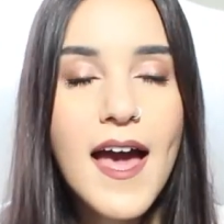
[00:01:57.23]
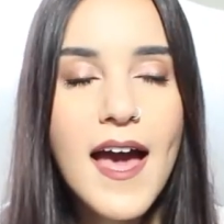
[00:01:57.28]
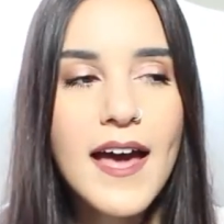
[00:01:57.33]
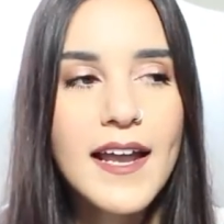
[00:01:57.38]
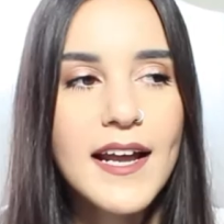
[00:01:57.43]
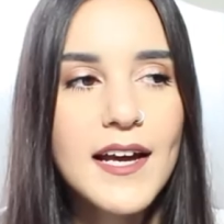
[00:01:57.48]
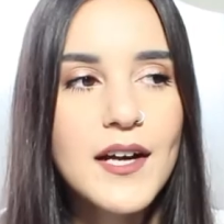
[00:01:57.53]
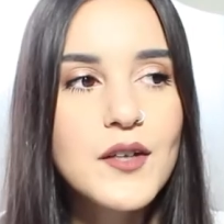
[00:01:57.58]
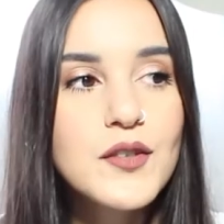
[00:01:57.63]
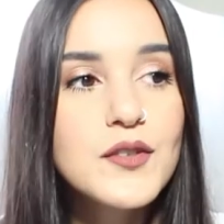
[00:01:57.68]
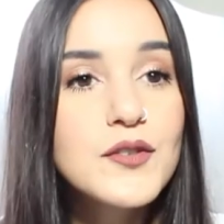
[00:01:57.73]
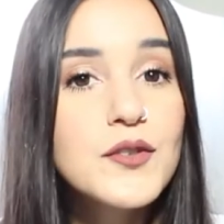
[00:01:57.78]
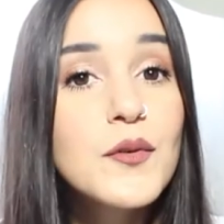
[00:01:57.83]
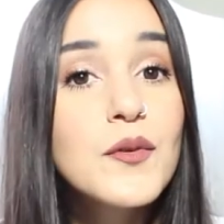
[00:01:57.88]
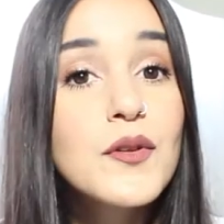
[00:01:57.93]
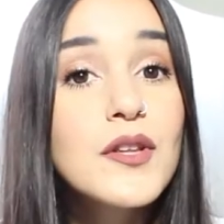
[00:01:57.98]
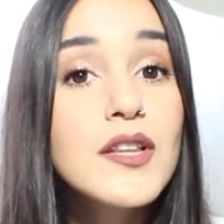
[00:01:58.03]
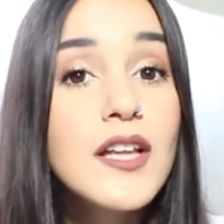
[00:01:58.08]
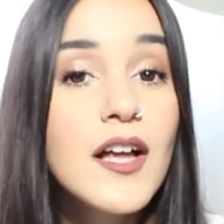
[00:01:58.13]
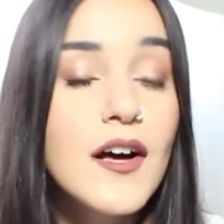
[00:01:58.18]
And I
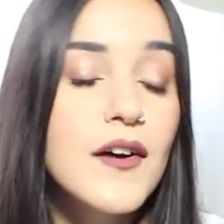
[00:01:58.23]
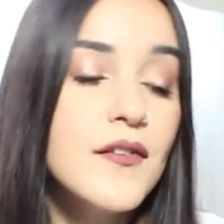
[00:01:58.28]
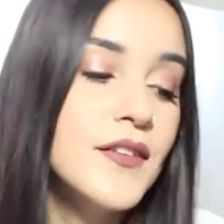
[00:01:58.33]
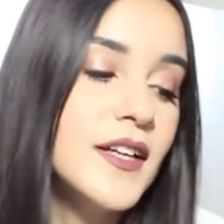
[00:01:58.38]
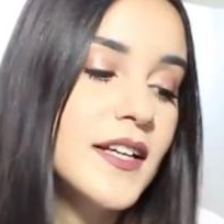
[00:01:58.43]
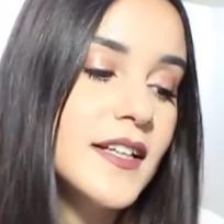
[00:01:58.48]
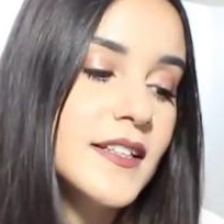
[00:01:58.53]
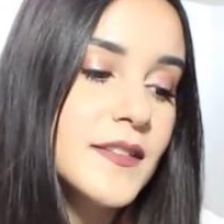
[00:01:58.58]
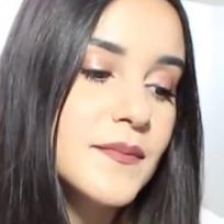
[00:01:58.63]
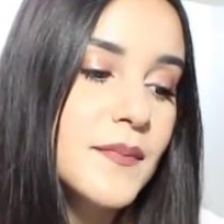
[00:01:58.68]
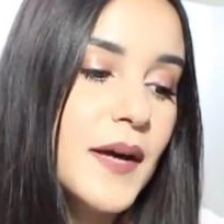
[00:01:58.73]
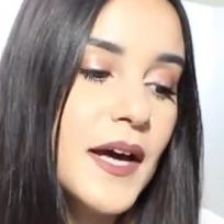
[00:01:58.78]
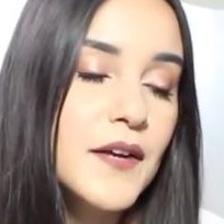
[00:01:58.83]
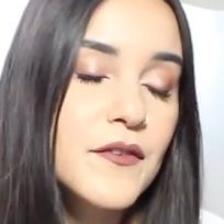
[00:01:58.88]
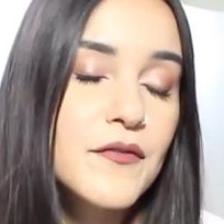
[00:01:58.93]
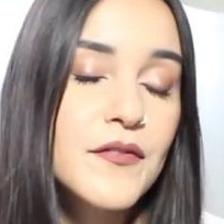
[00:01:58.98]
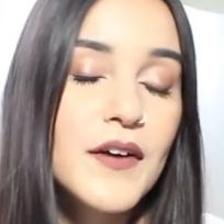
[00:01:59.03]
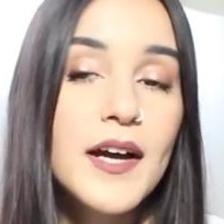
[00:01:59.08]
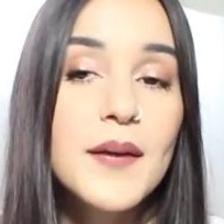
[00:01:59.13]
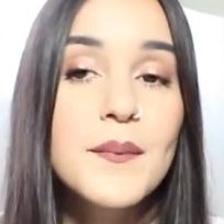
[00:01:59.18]
also love that it's
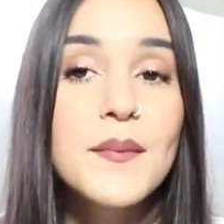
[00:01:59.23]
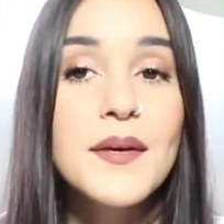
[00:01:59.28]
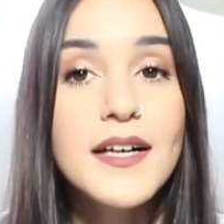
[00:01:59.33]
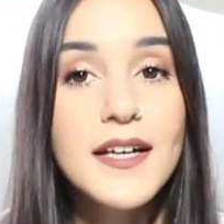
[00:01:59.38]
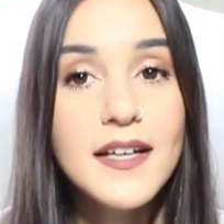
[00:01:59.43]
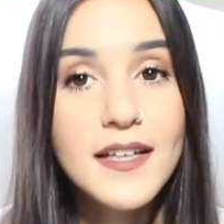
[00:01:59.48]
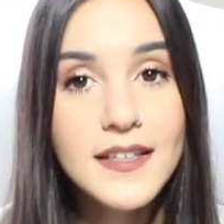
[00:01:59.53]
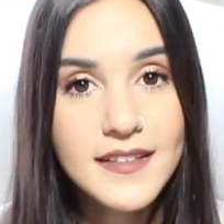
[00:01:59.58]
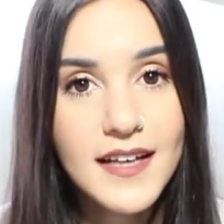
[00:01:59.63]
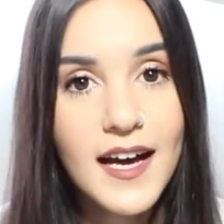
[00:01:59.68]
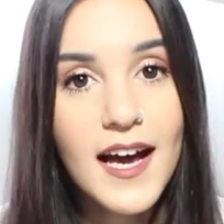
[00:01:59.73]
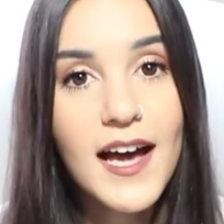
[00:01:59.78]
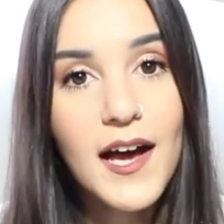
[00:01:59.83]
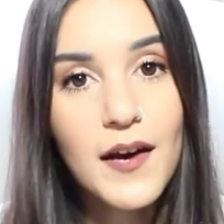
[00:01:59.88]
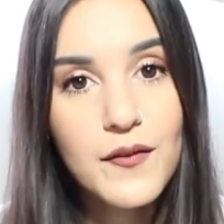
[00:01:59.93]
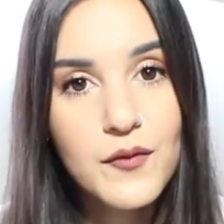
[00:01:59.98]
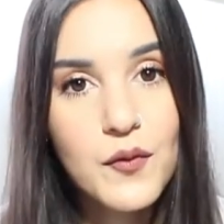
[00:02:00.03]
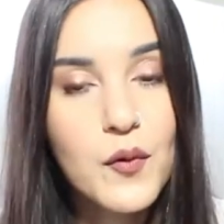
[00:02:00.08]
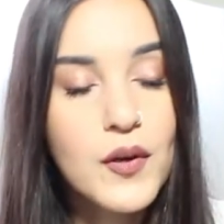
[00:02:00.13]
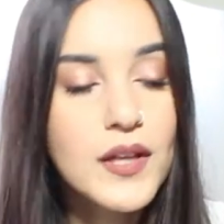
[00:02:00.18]
mattifying because I
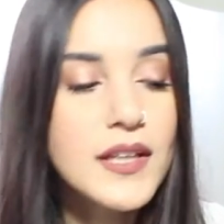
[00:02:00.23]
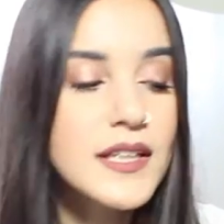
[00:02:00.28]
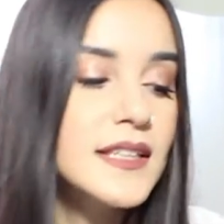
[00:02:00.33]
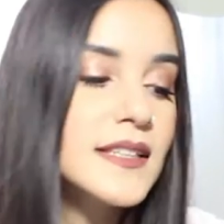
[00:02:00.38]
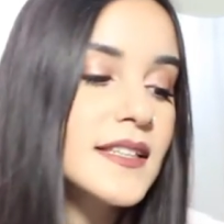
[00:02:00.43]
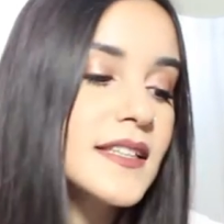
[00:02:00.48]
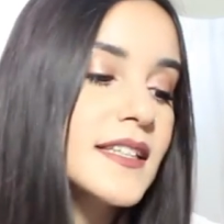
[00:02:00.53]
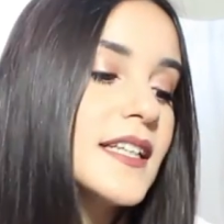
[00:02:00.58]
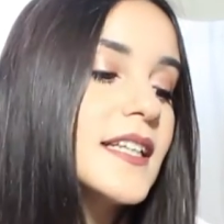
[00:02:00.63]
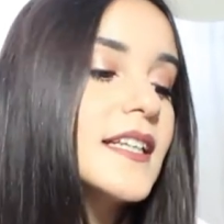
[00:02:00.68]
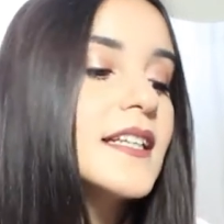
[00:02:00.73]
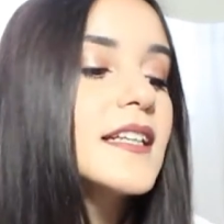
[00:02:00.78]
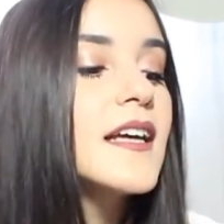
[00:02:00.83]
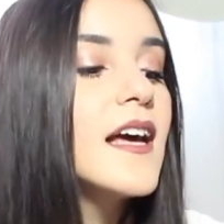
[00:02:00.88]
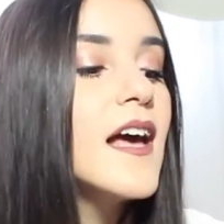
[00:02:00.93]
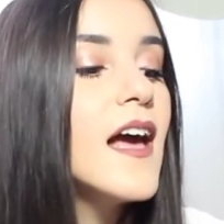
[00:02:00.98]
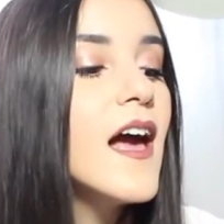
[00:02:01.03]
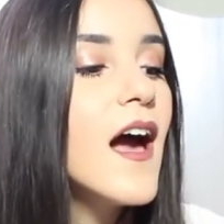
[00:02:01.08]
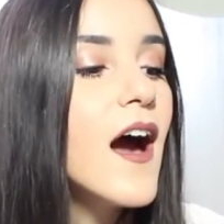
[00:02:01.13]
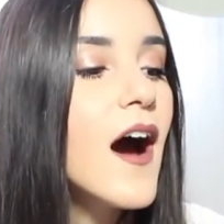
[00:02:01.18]
have oily skin.
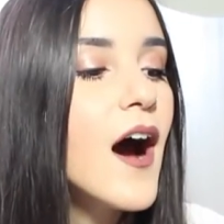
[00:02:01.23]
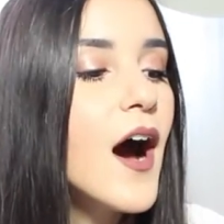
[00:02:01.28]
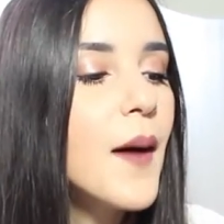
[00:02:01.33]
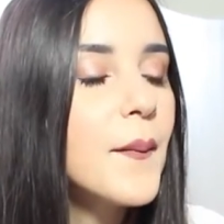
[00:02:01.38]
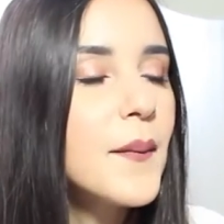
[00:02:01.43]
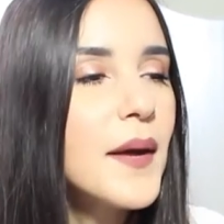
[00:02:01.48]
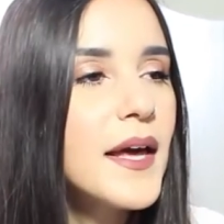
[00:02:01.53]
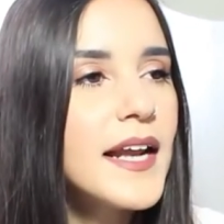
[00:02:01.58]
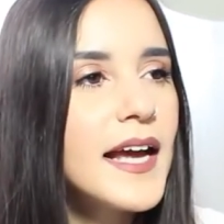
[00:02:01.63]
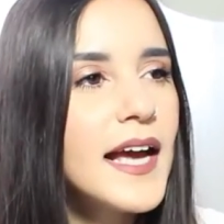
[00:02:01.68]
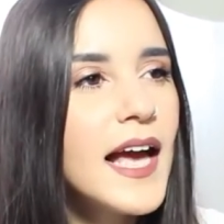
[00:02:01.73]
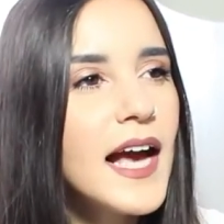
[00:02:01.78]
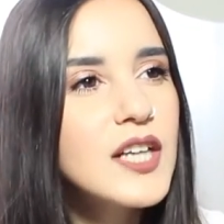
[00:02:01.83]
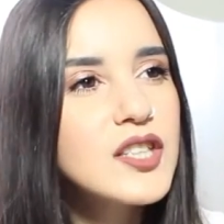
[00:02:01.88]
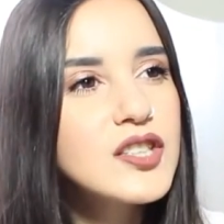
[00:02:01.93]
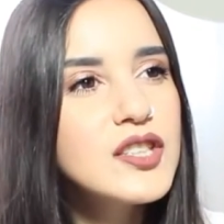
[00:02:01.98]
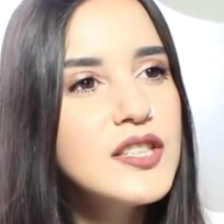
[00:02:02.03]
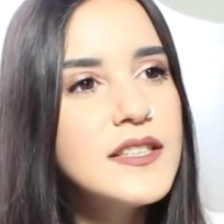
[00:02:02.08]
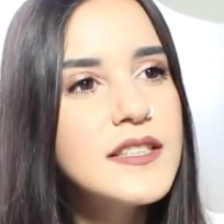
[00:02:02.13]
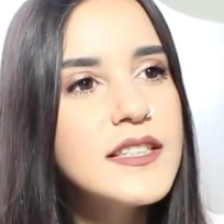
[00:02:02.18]
Um, and I
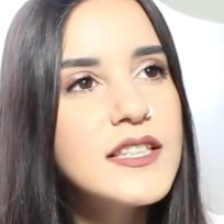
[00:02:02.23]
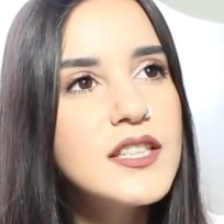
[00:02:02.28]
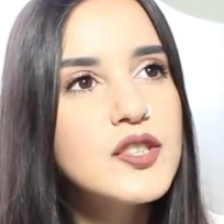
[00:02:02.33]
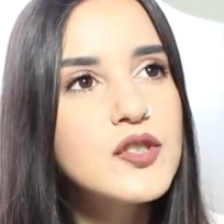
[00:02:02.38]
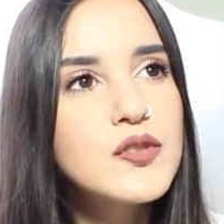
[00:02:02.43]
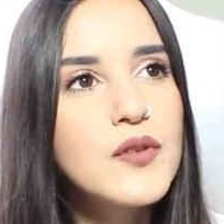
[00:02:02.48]
actually did